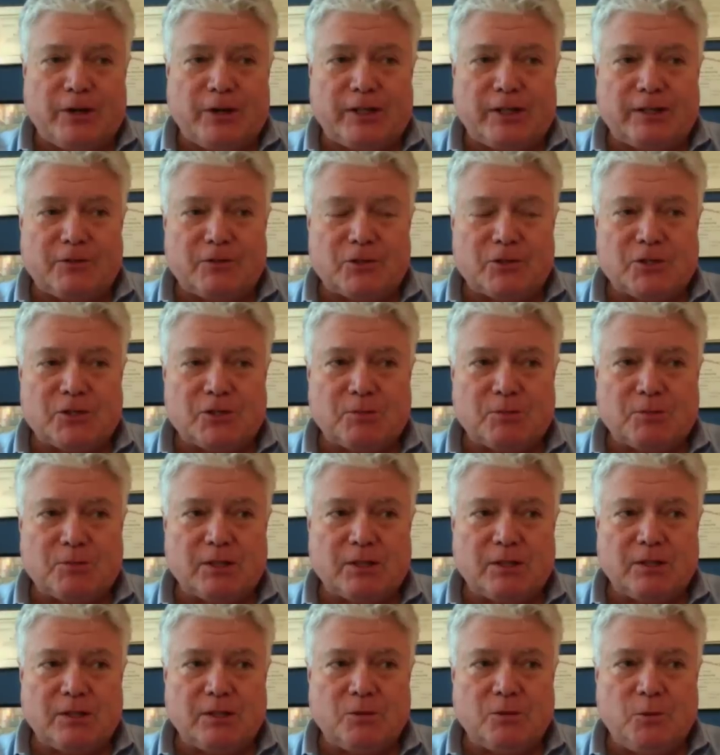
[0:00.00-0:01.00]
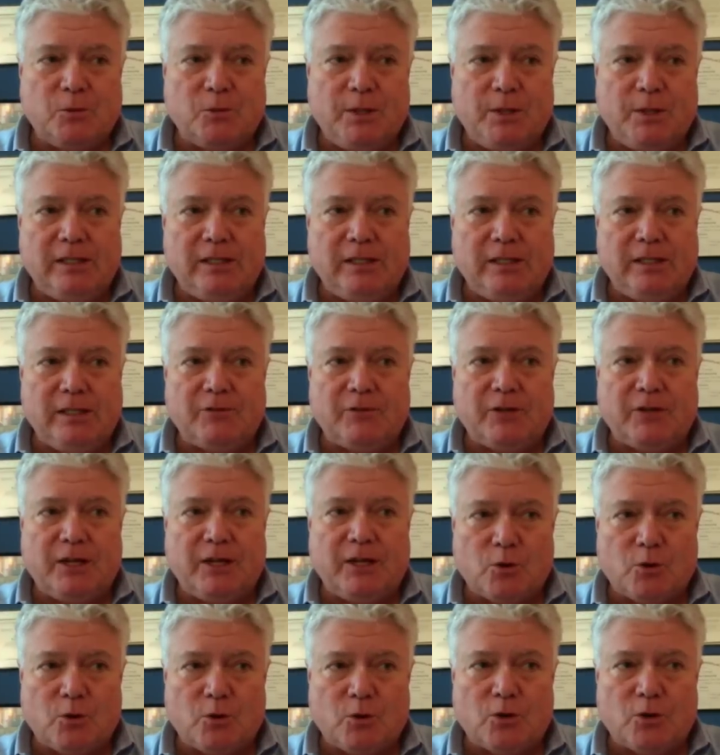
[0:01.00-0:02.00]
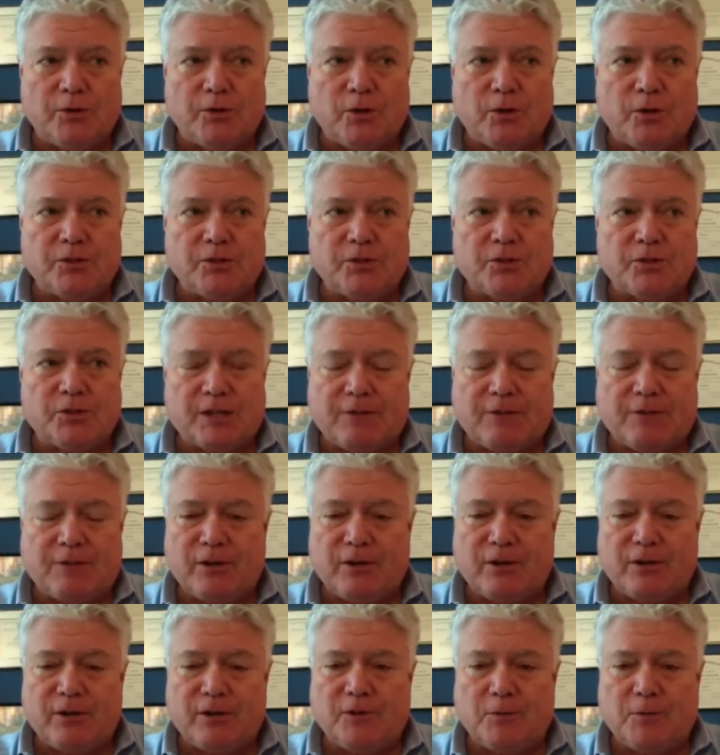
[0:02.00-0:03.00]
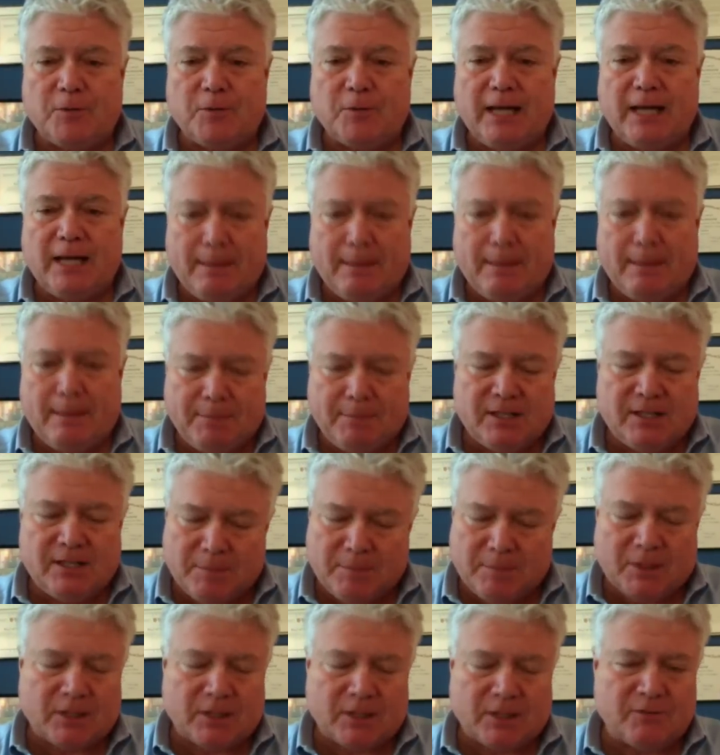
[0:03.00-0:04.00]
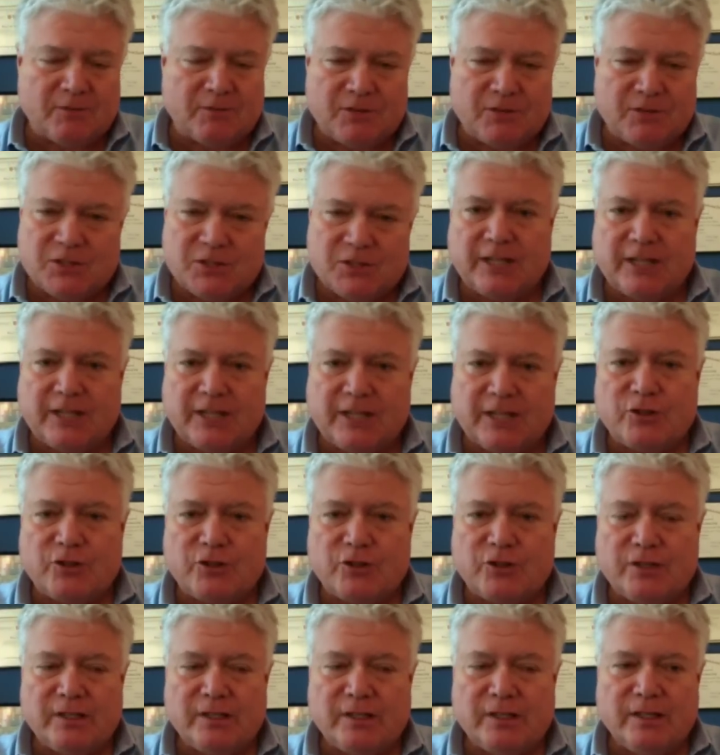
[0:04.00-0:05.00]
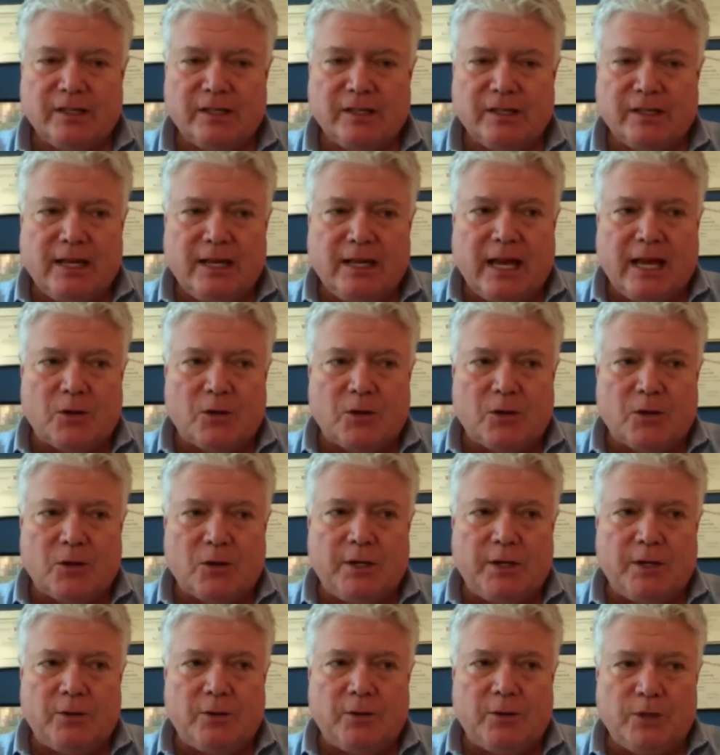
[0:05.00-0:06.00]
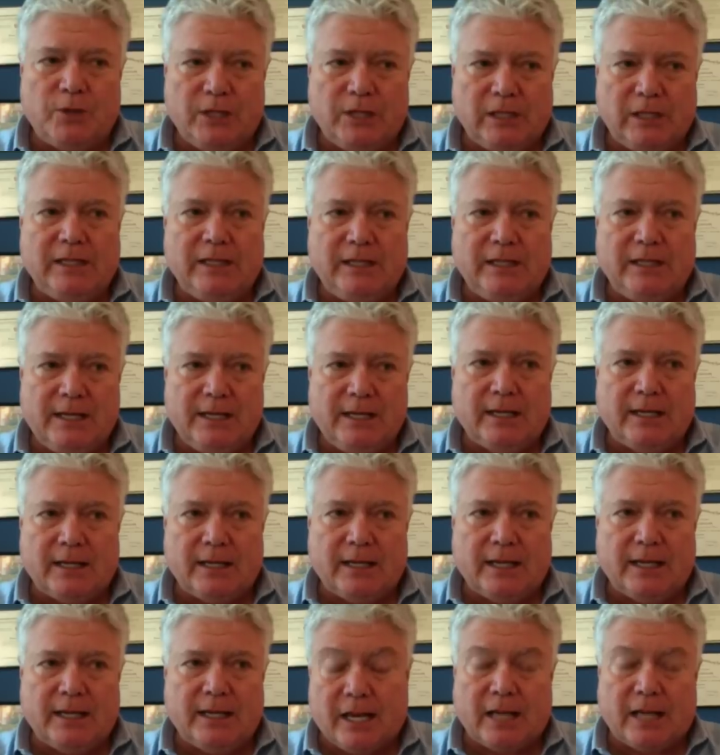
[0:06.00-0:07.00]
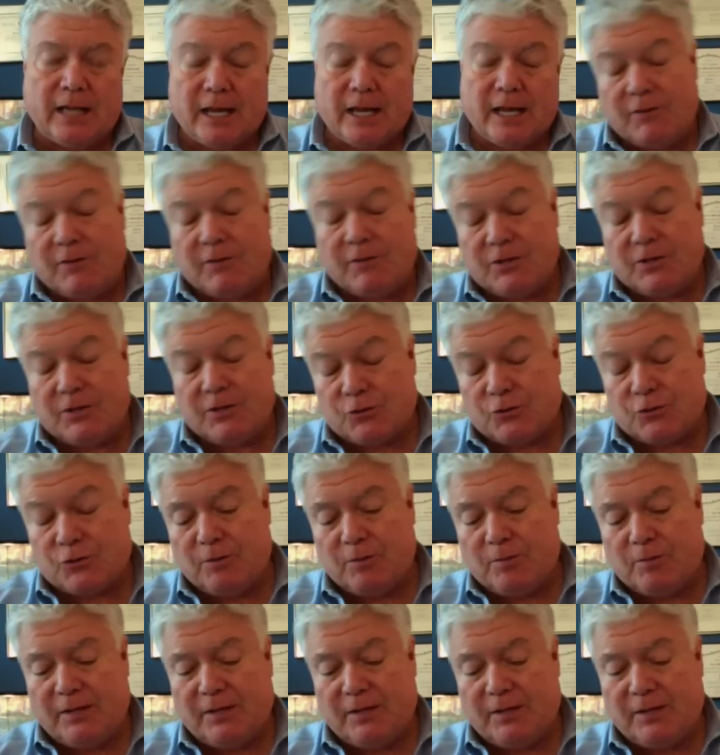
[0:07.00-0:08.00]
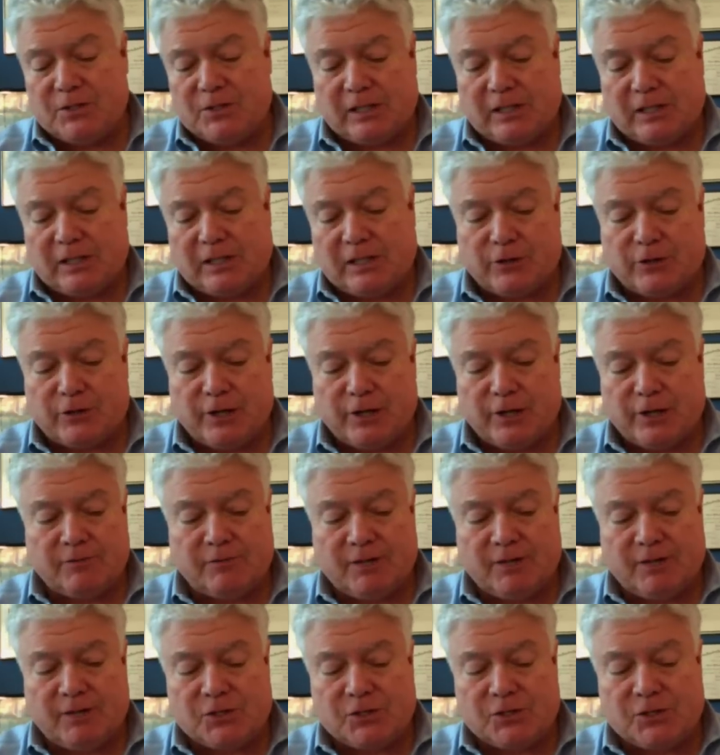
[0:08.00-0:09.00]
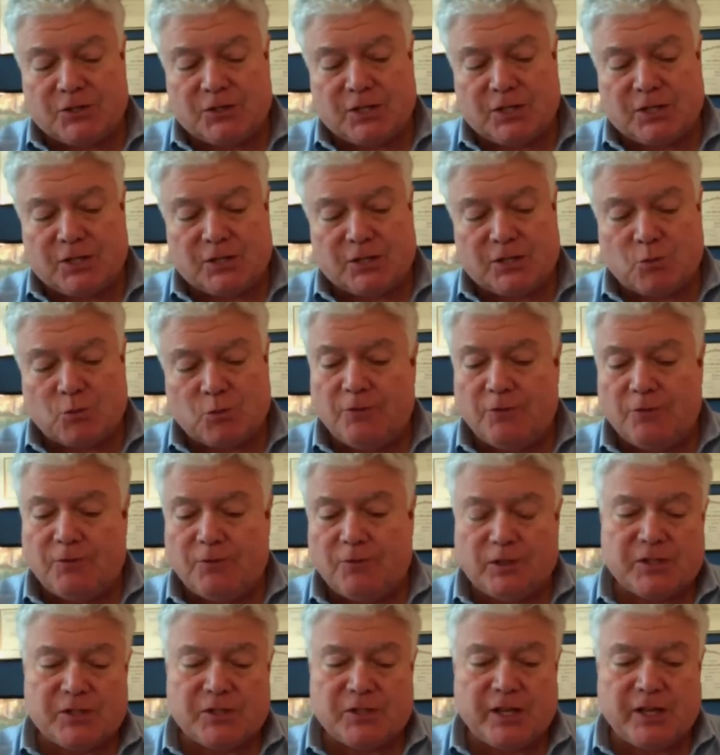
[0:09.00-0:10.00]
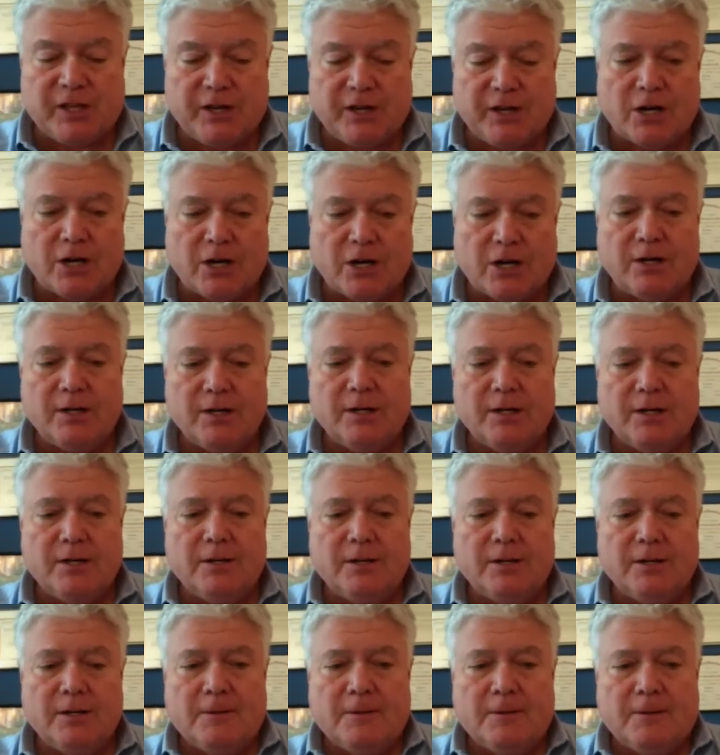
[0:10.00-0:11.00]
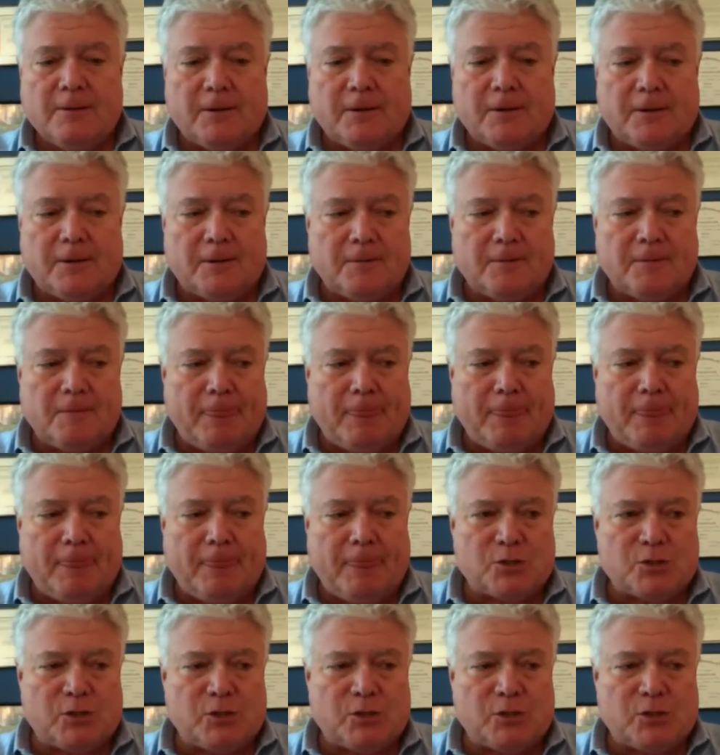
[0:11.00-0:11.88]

differences, but we live in a world suffering from an epidemic of disconnection. And we really need, and a lot of it is driven by these electronic devices, as wonderful as they are. You can